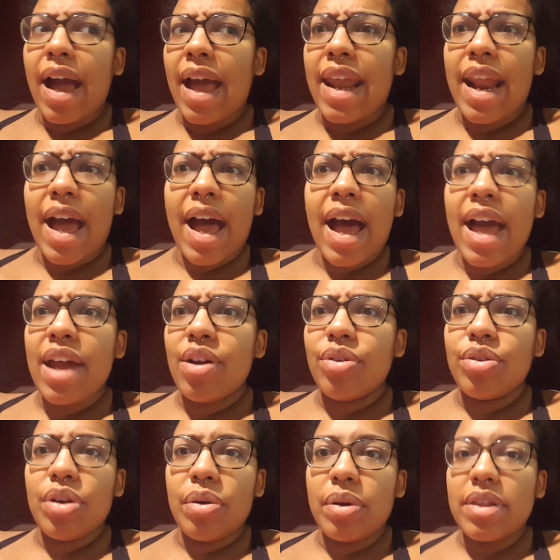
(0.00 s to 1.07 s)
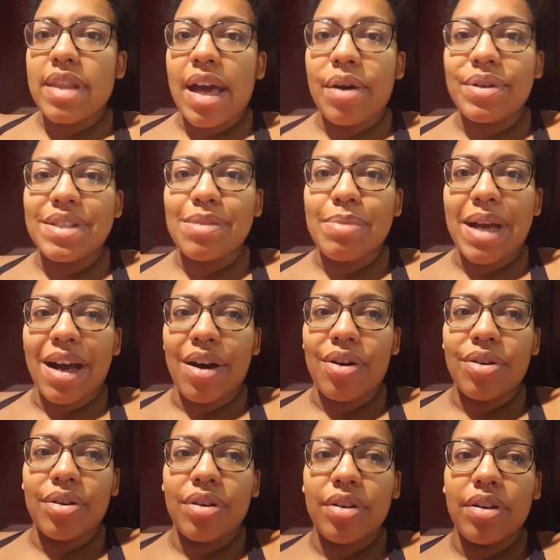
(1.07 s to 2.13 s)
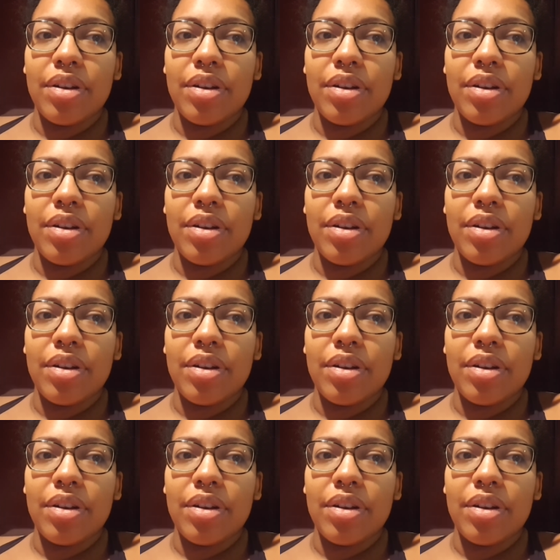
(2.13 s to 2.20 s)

And I don't know what that was about.